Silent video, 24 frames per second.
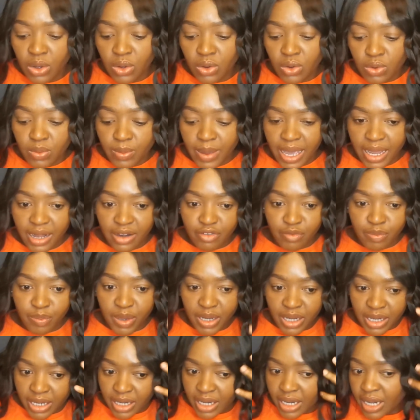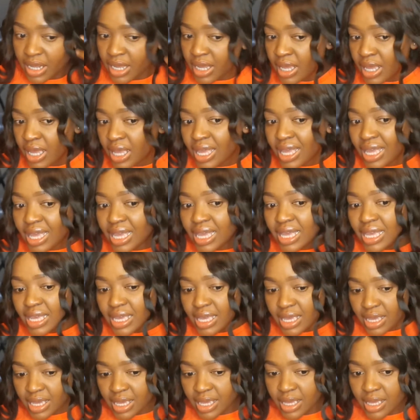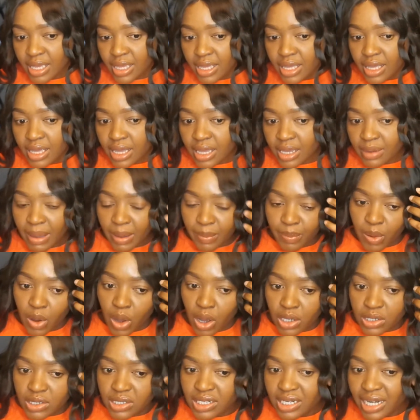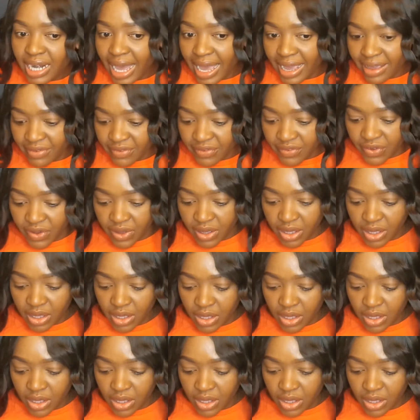who might have been in my past life,